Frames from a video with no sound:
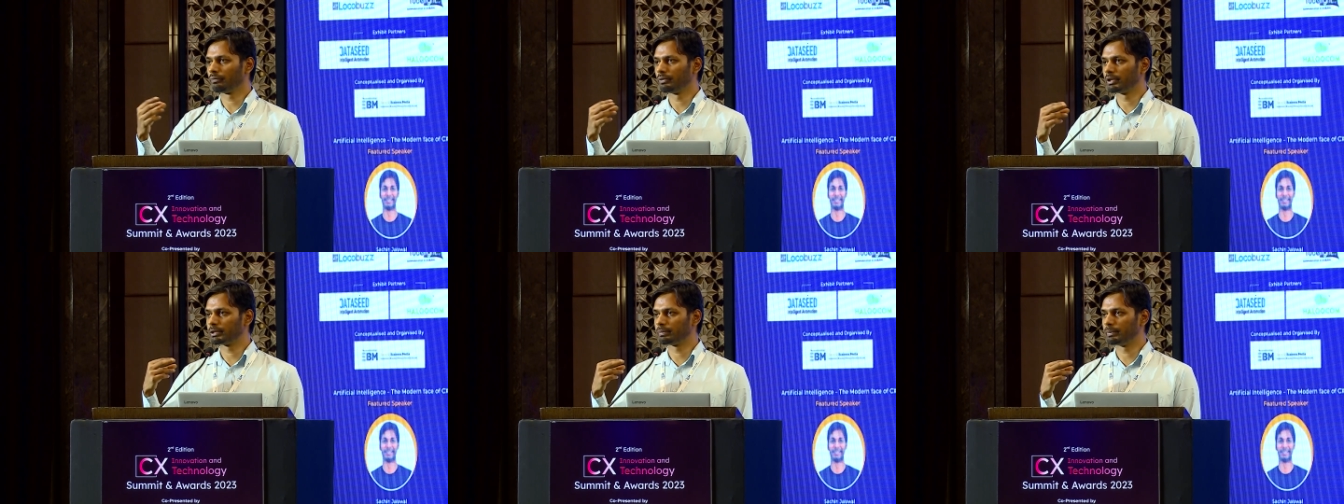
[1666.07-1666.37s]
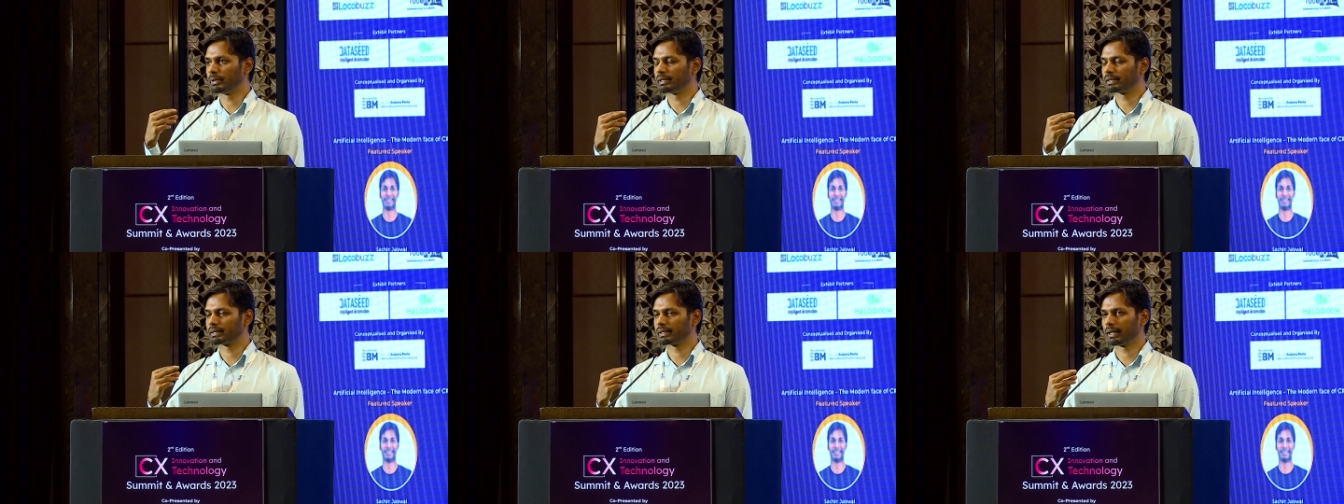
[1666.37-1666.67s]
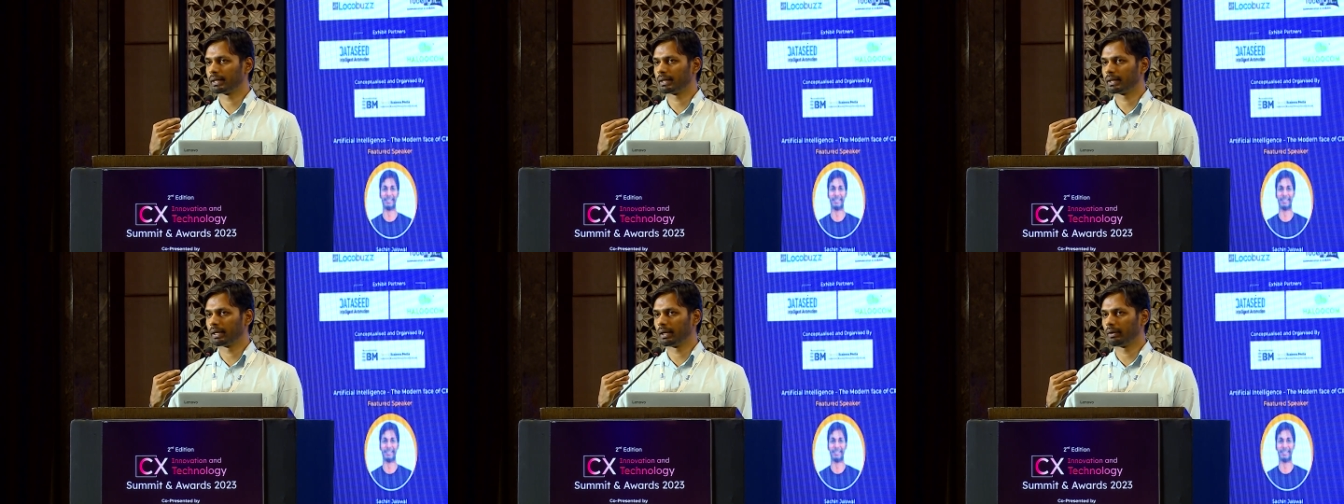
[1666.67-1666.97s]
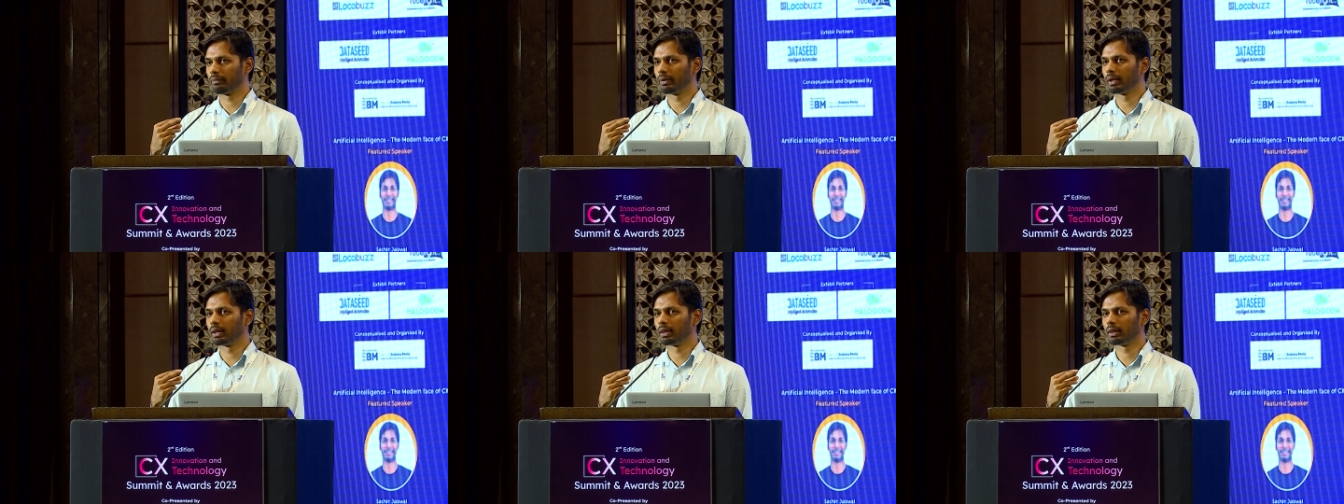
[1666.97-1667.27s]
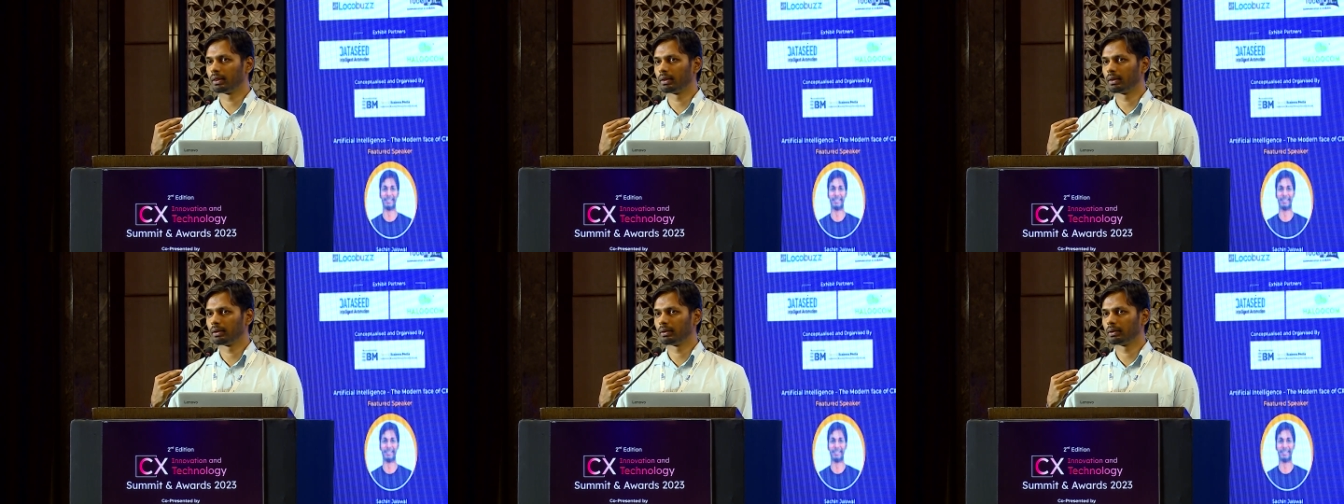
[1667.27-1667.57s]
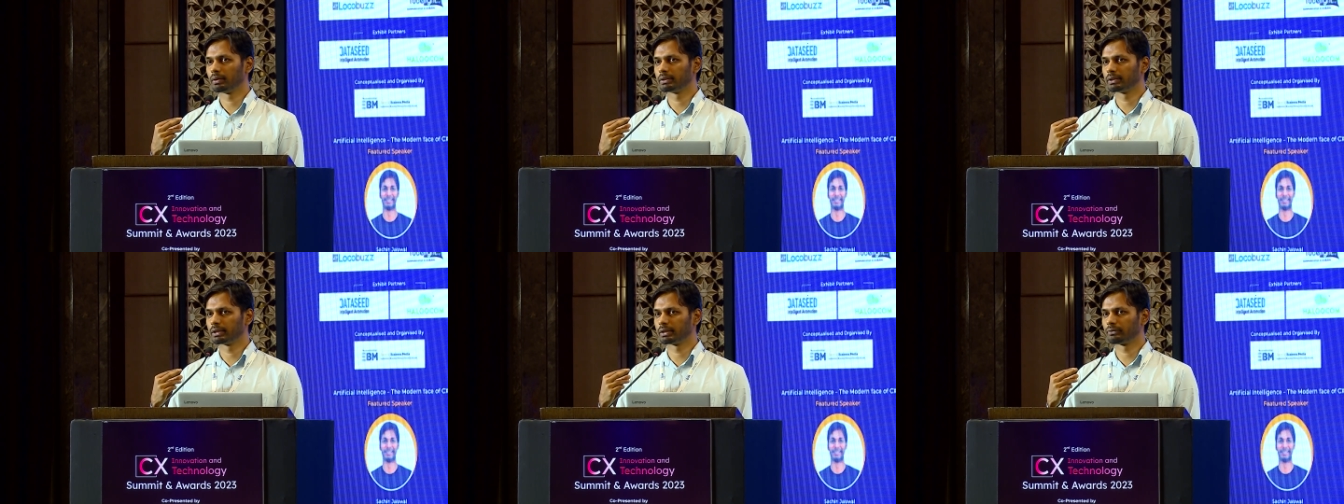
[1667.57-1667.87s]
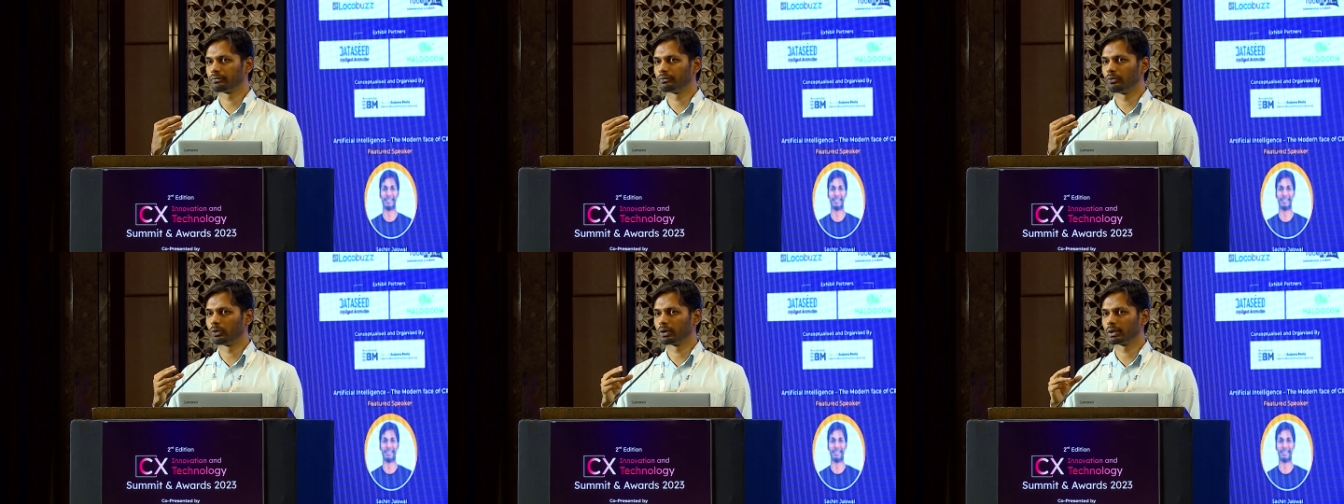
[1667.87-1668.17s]
which means that they will
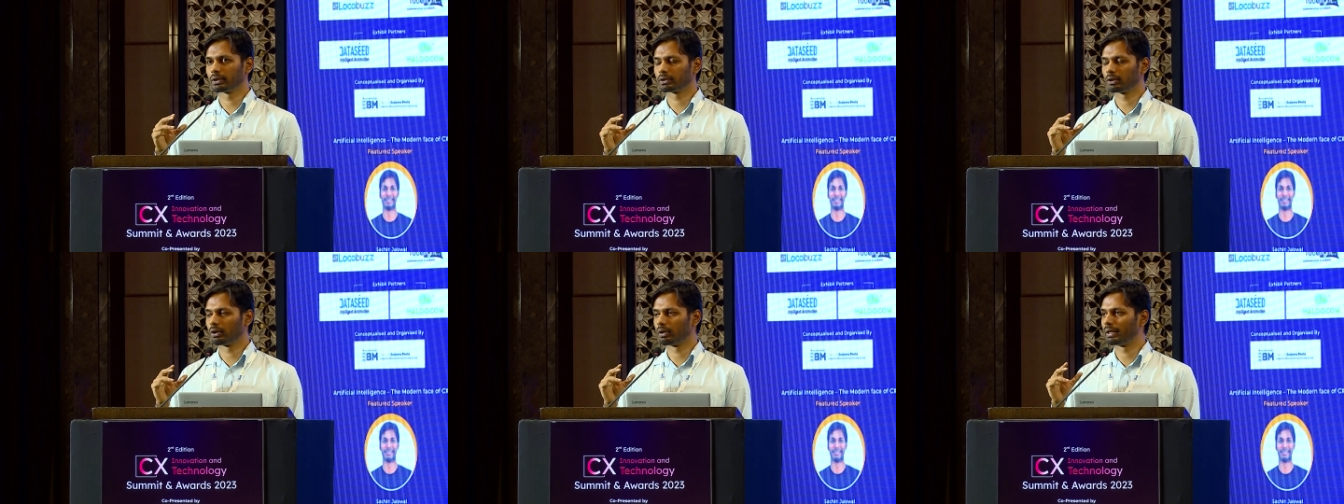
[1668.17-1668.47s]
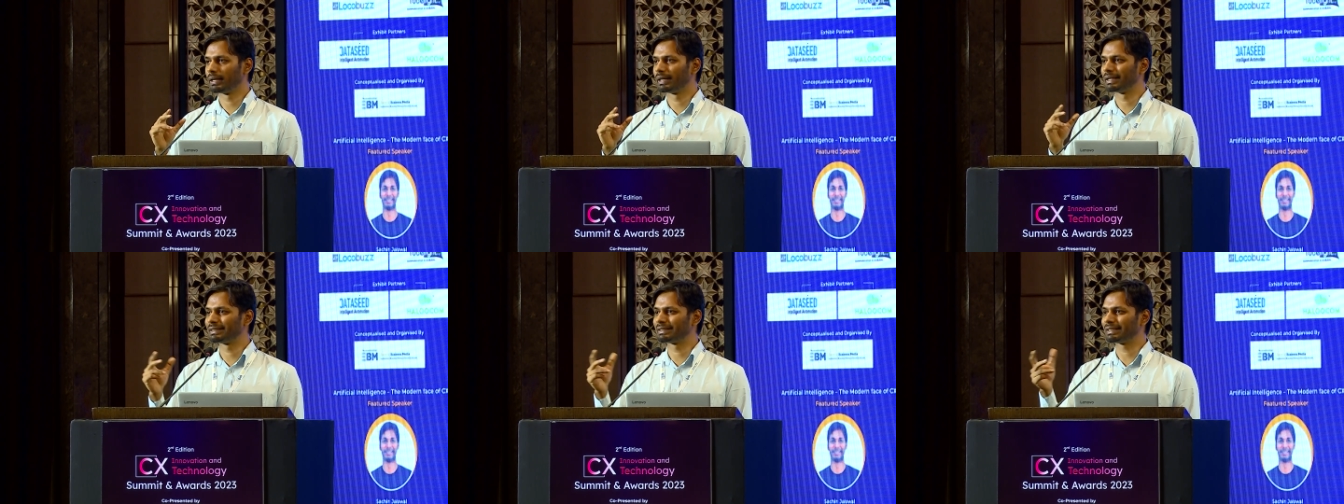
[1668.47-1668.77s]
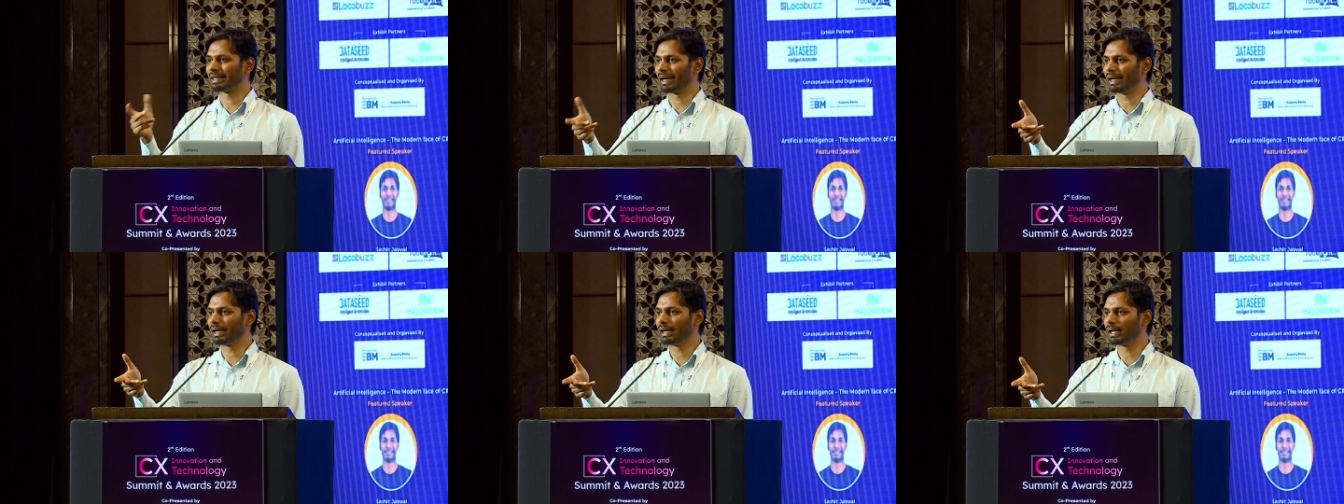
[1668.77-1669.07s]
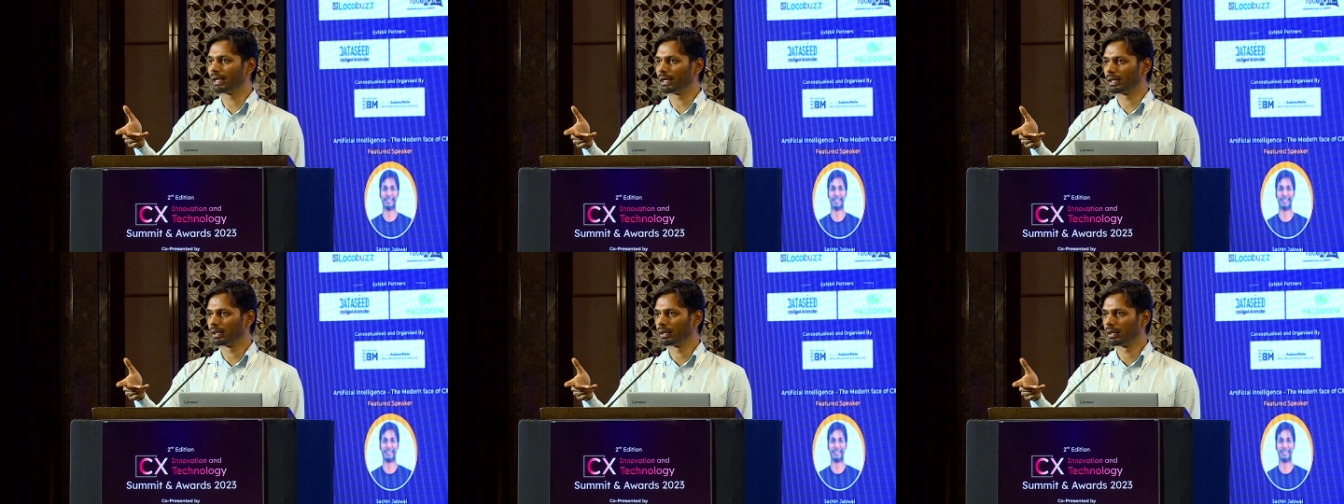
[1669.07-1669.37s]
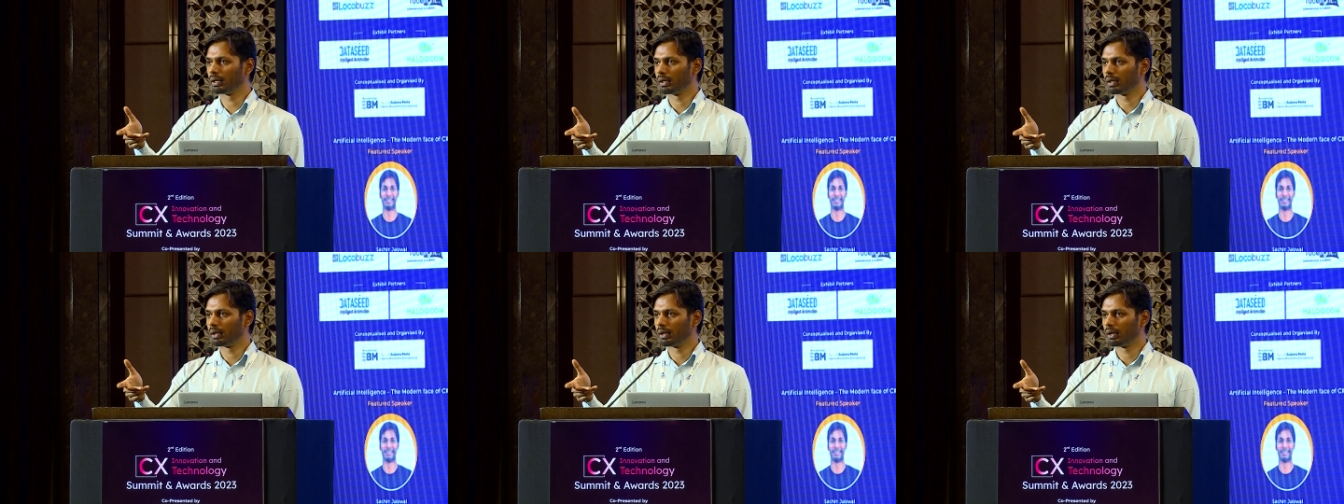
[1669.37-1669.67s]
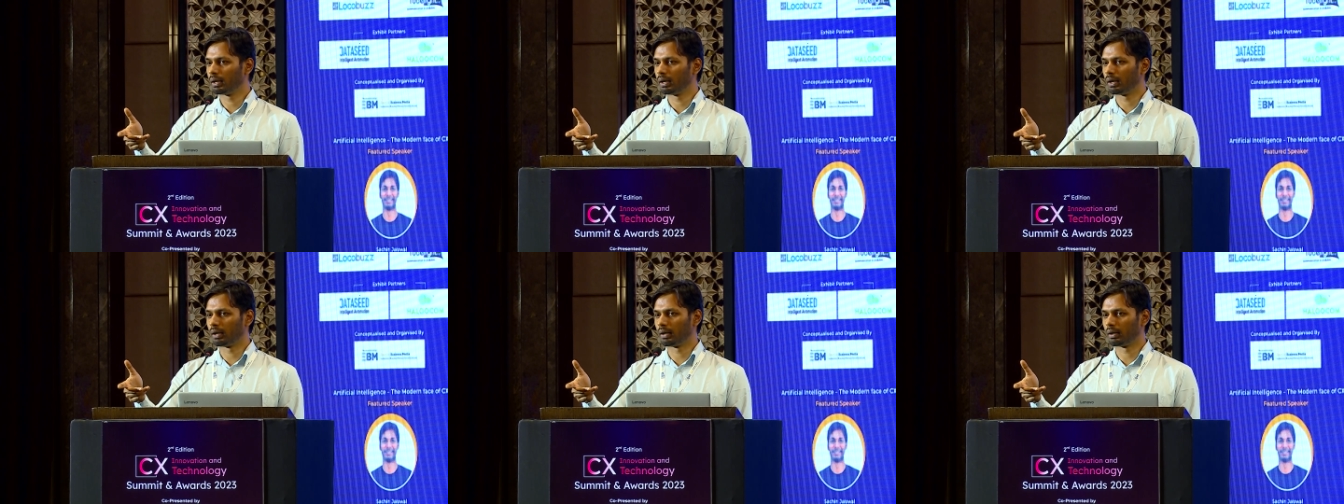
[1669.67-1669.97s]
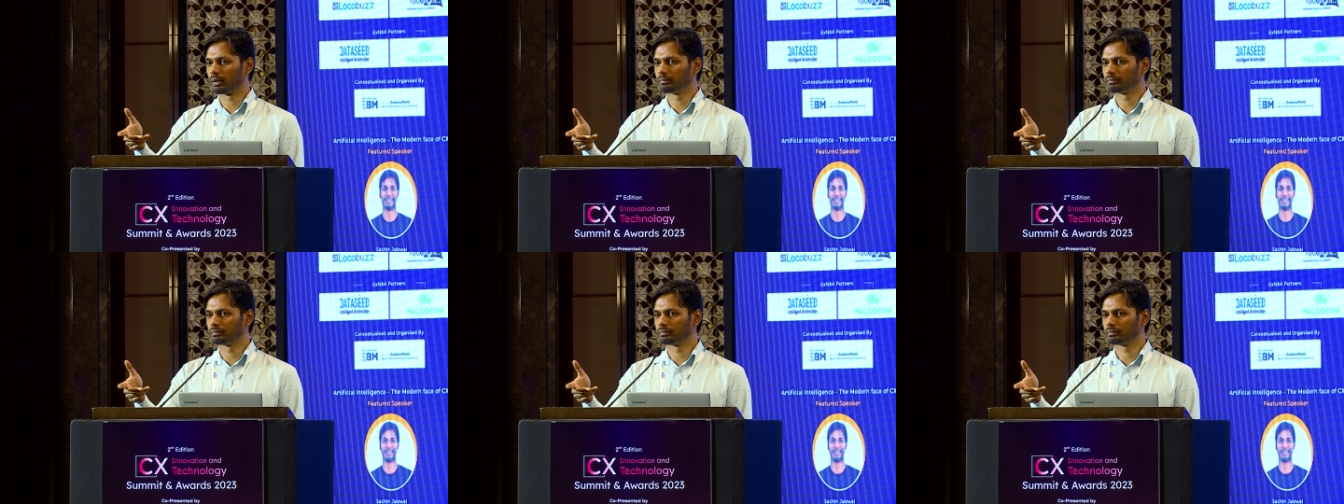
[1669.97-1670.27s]
just focus on deciding,
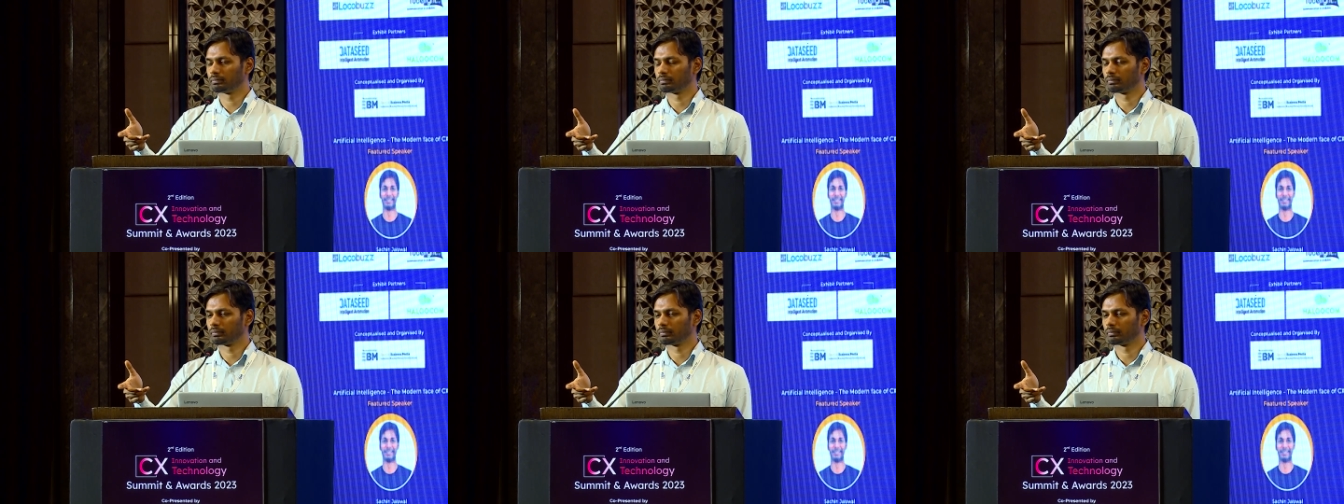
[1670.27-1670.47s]
um,